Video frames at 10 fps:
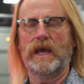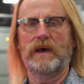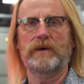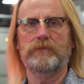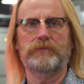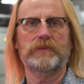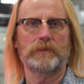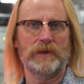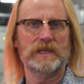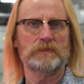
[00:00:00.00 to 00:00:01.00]
We
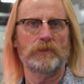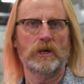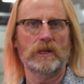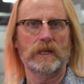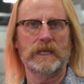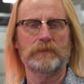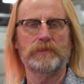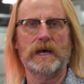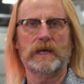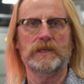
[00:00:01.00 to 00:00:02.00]
have the base model
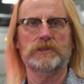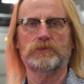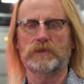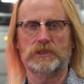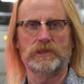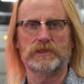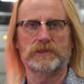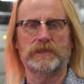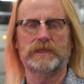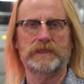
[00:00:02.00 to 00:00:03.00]
lighting package, which
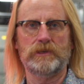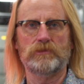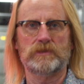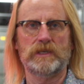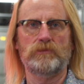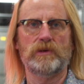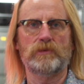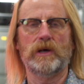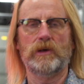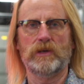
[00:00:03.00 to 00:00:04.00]
is the DOT
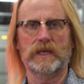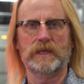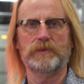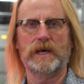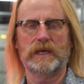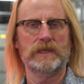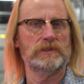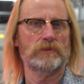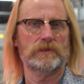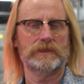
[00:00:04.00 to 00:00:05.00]
required lighting package.